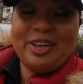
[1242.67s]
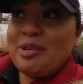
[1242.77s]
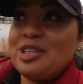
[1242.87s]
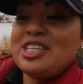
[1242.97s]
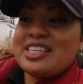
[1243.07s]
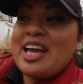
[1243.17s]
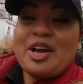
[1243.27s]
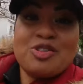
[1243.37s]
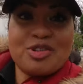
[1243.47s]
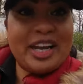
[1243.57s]
You don't just
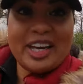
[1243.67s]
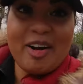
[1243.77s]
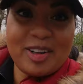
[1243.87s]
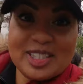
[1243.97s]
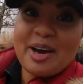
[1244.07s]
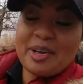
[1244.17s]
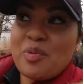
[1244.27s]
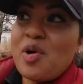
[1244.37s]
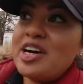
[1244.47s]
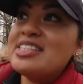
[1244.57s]
drink it all down
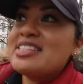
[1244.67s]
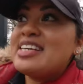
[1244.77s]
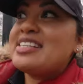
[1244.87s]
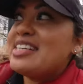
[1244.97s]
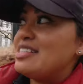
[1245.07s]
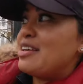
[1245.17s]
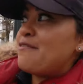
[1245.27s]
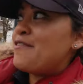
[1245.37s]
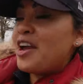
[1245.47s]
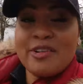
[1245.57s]
at once because it is
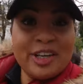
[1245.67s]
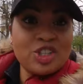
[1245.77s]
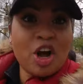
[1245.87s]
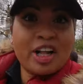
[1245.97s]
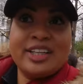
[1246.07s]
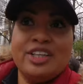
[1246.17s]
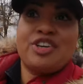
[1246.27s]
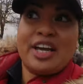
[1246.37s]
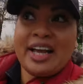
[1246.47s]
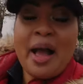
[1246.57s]
a very chocolatey
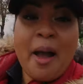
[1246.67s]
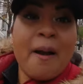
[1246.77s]
drink.